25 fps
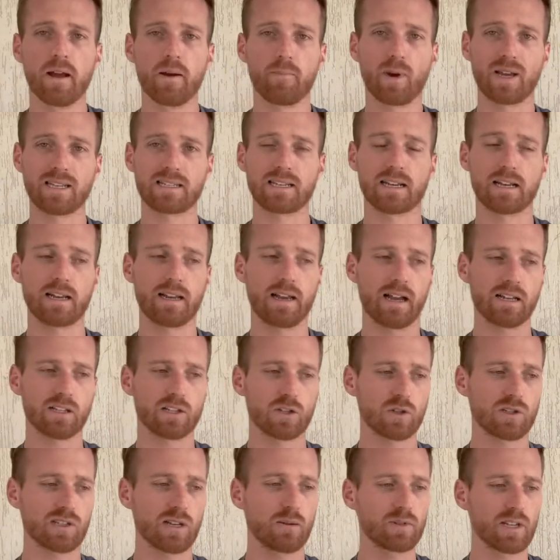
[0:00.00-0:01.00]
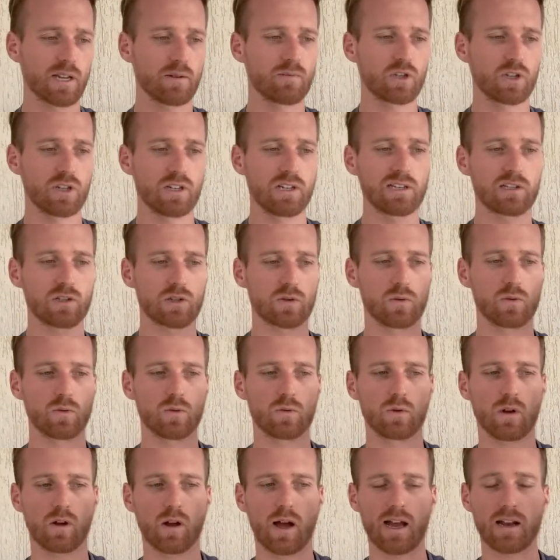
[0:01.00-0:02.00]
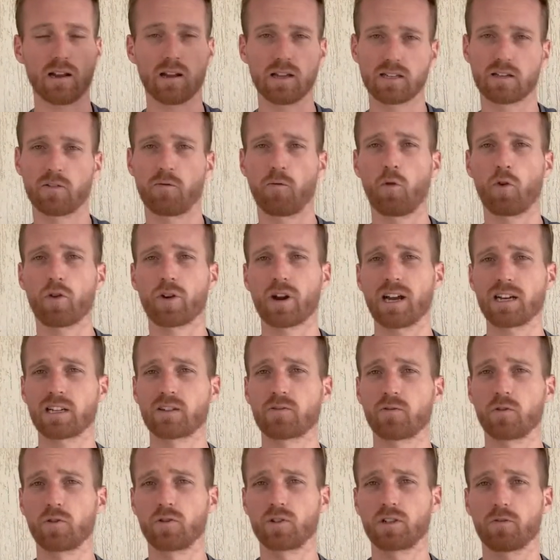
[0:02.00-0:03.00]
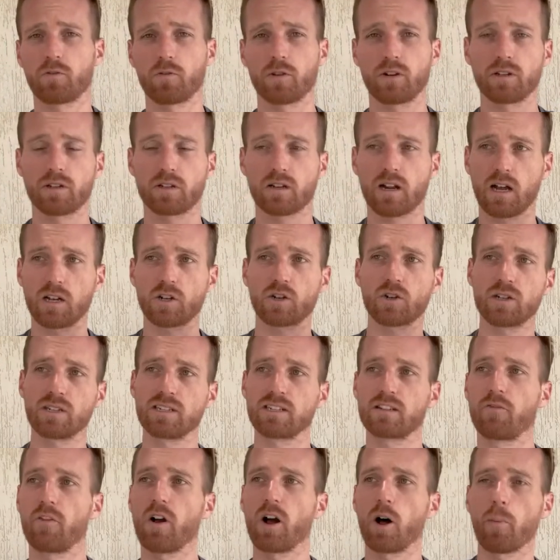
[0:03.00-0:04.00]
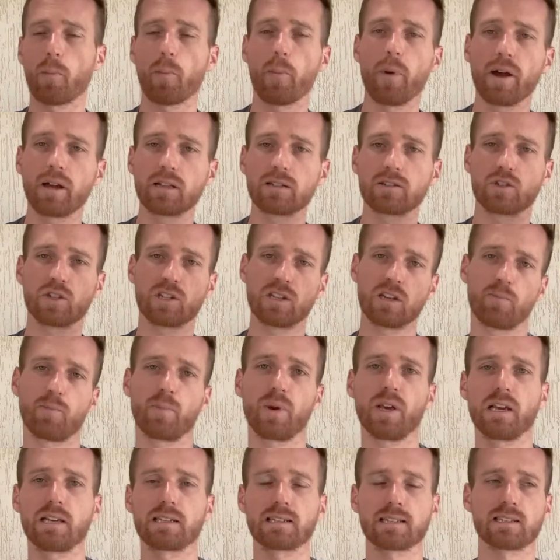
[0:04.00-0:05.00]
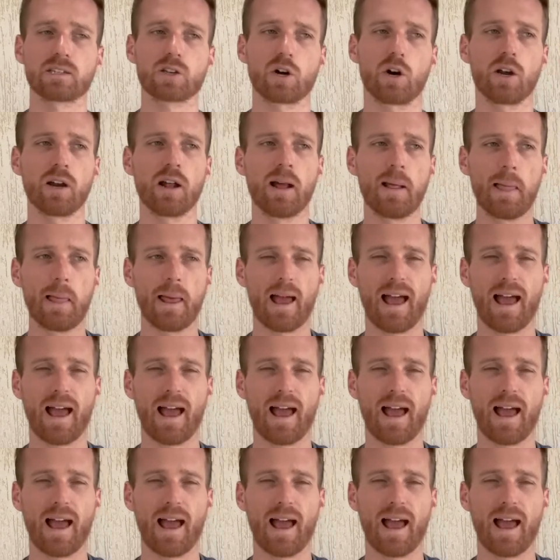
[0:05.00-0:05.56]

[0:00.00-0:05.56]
Basically, and so sometimes she needs to analyze the forecast for different countries' developments, GDPs, and so on.